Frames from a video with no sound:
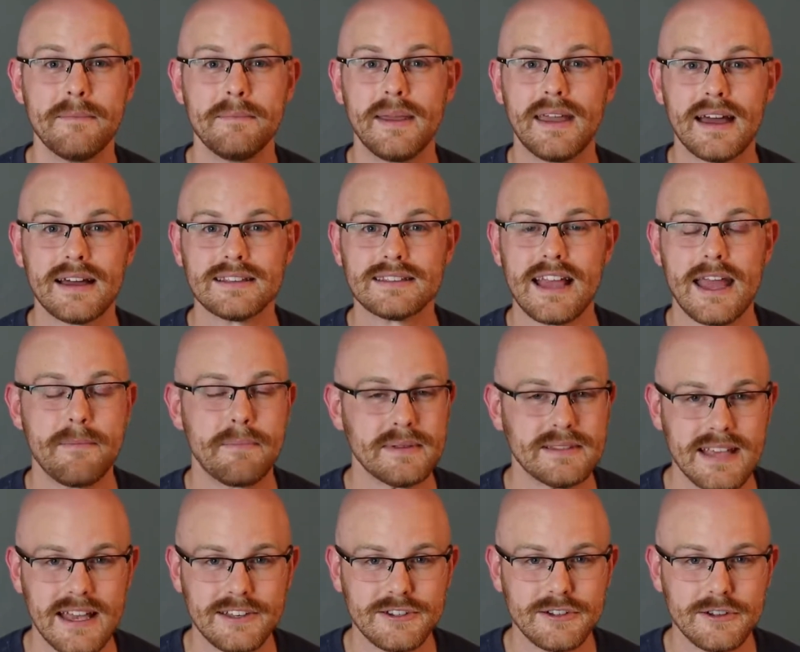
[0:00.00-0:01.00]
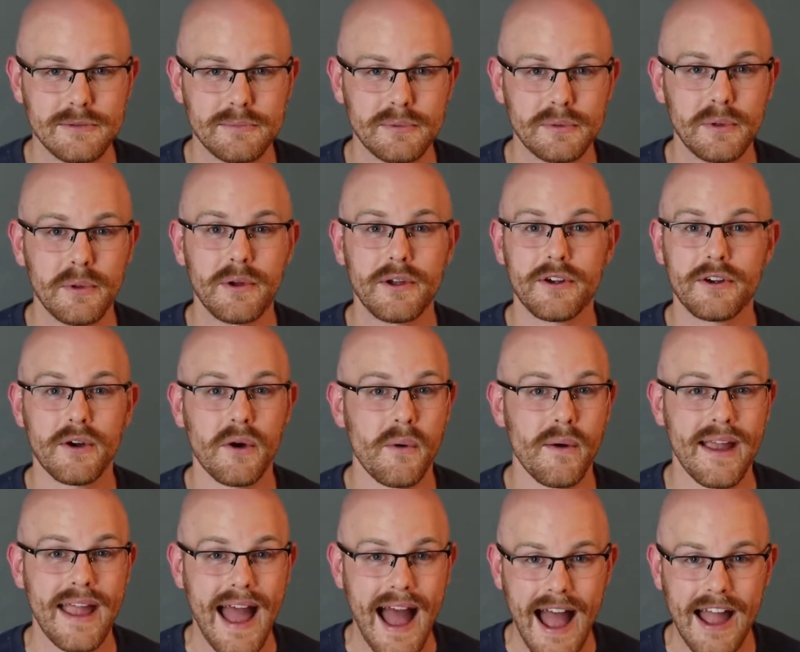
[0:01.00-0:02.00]
Because a potential employer
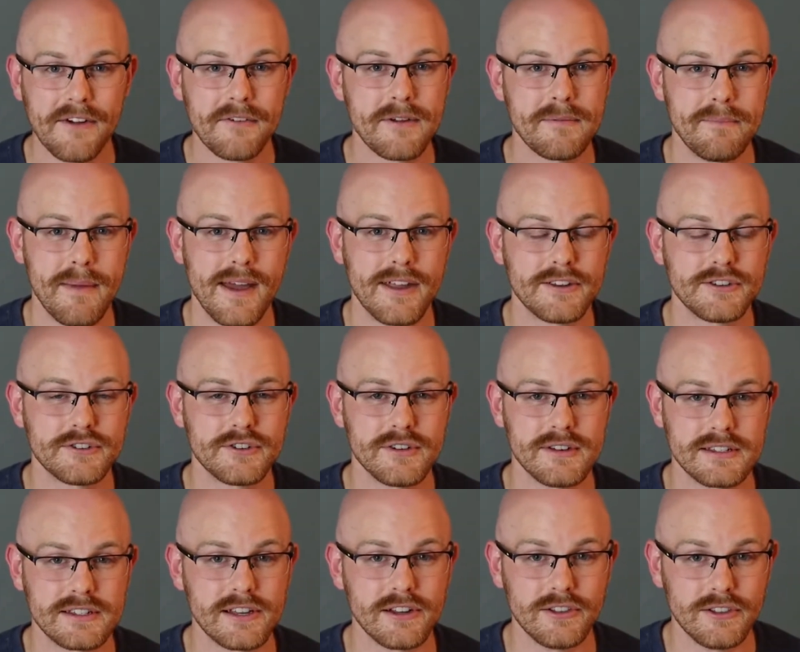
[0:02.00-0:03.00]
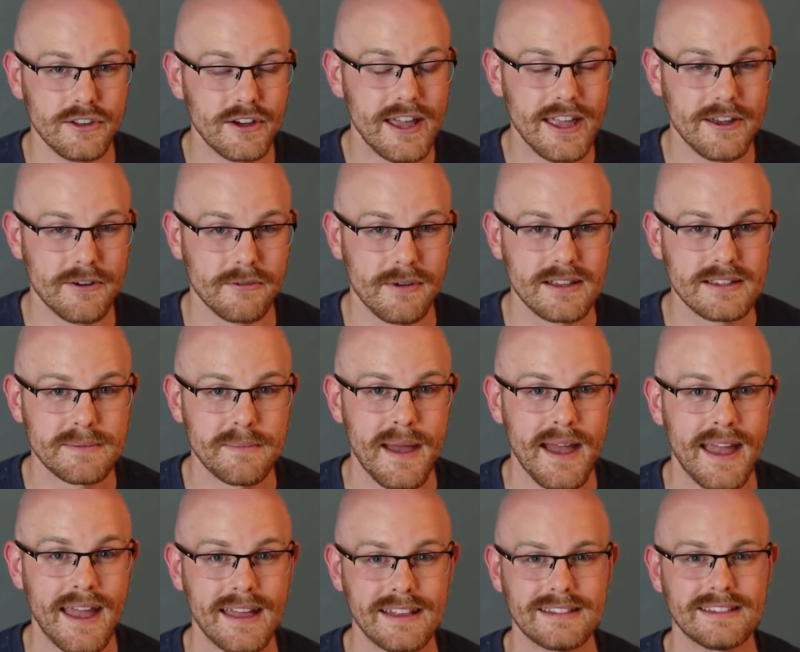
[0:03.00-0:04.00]
or a hiring manager is going to look at your
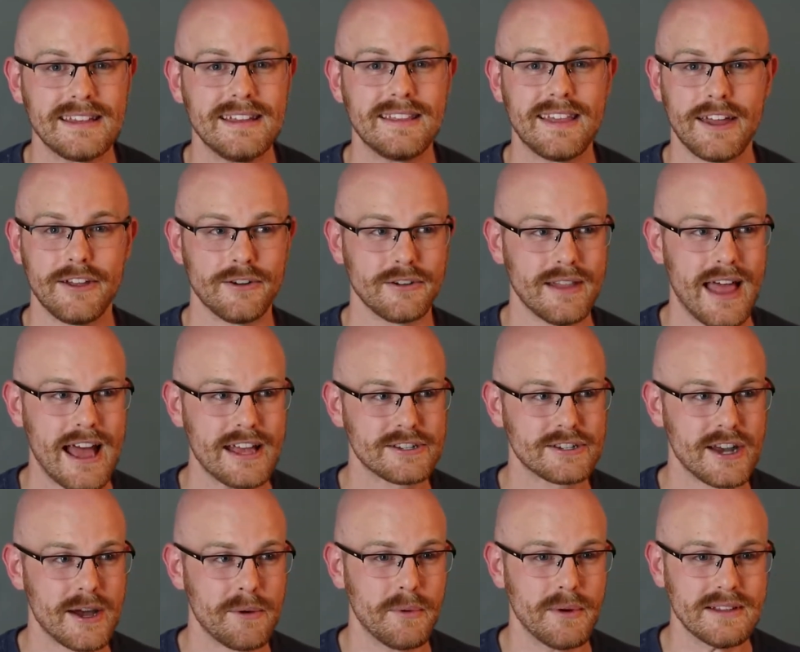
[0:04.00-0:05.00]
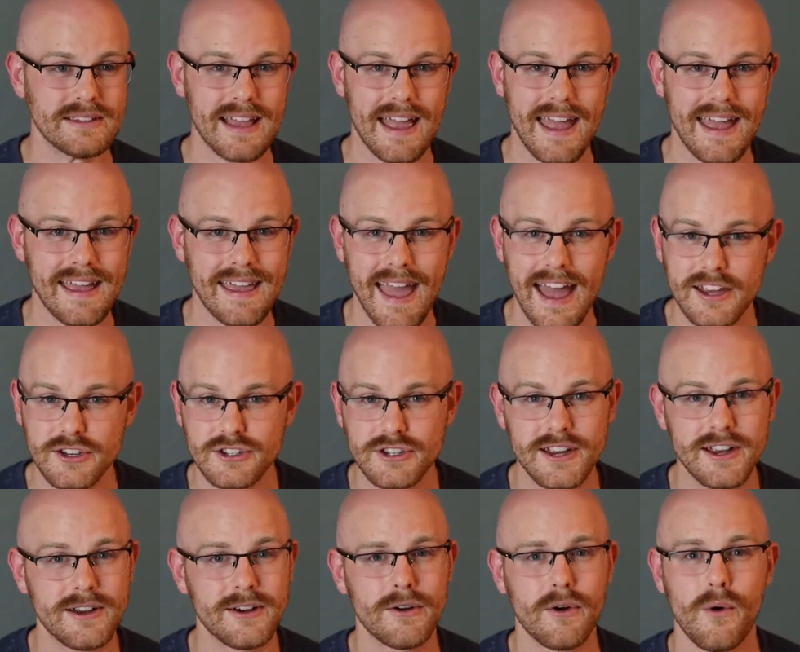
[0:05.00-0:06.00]
resume and see that your last job was a
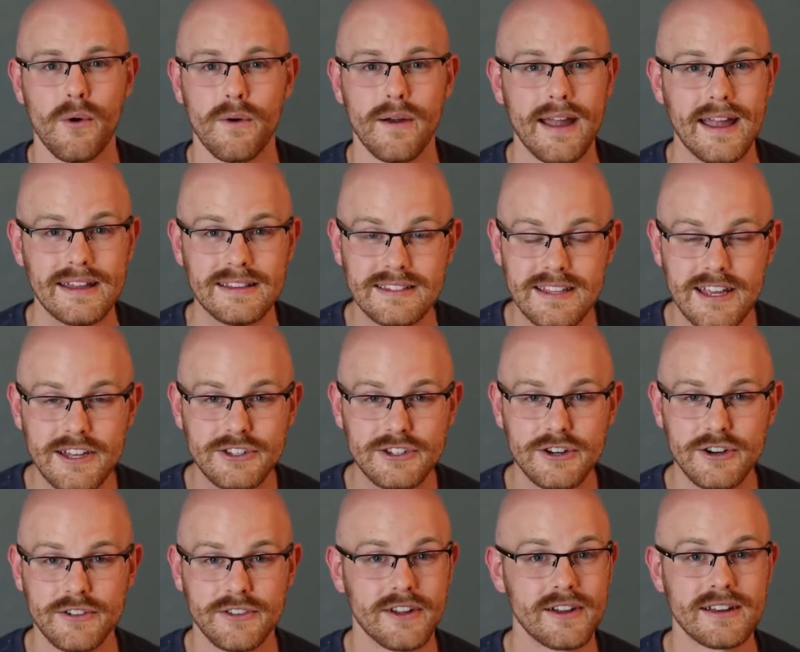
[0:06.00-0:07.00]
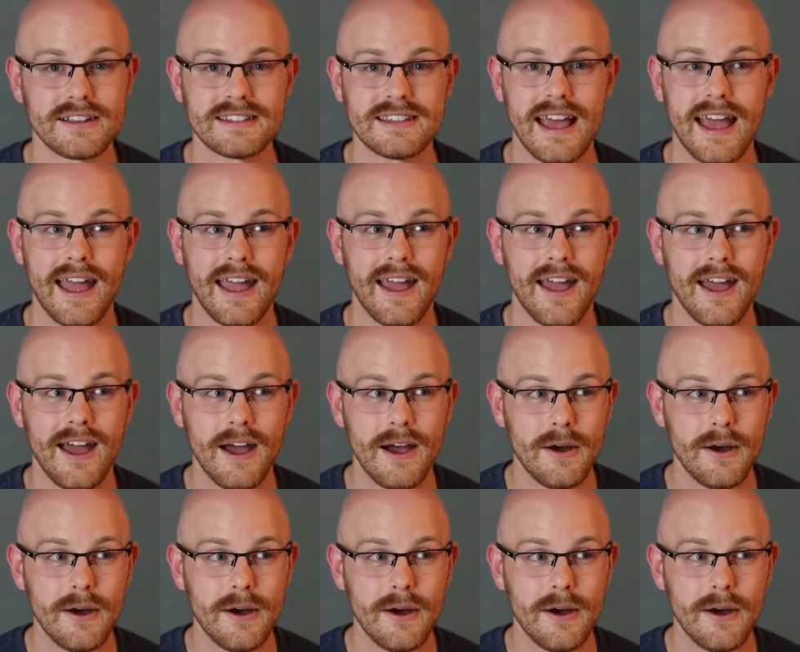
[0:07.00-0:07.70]
cashier or a teacher, and they're going to say,